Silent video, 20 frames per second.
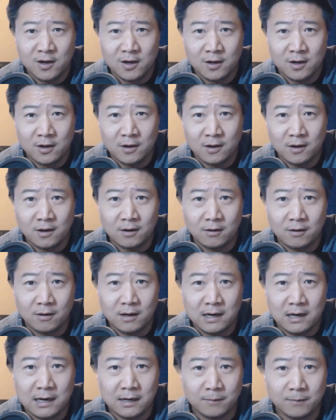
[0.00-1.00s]
All
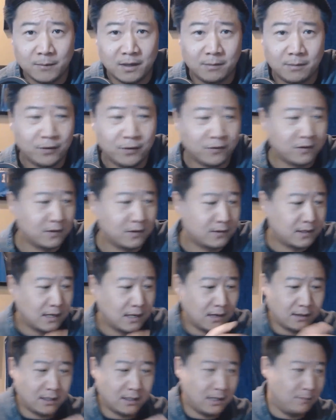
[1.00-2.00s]
right, I'm going to put this down
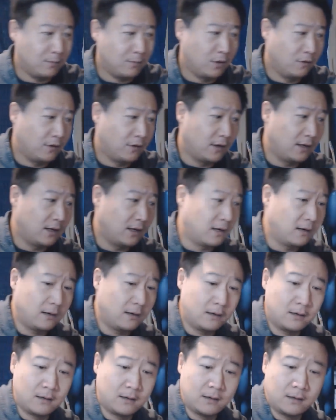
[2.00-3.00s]
and keep moving here.
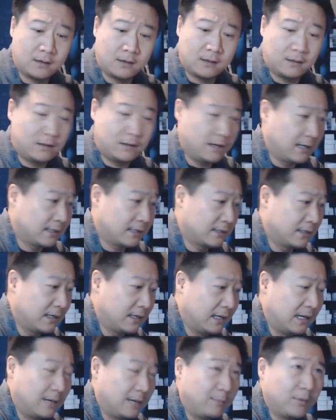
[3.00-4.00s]
Next
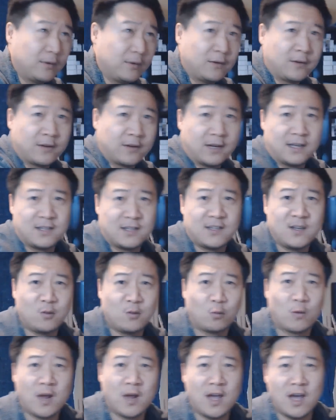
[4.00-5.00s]
up, I see
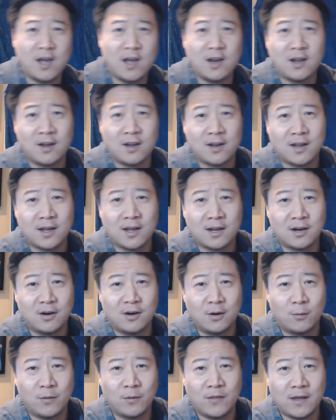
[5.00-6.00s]
red. I don't know
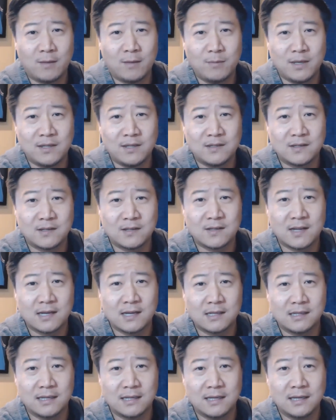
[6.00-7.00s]
what that means
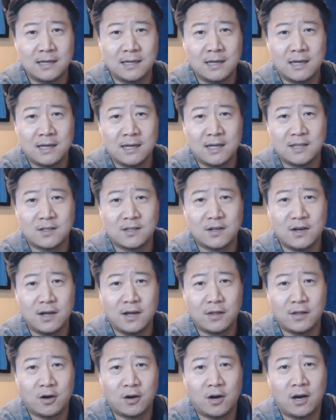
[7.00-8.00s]
exactly. It's
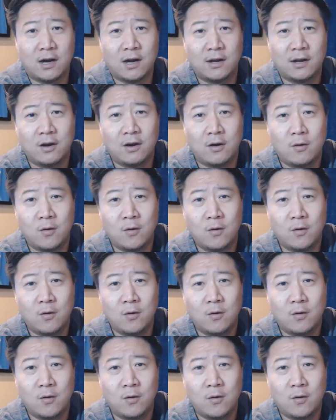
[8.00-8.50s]
another auto,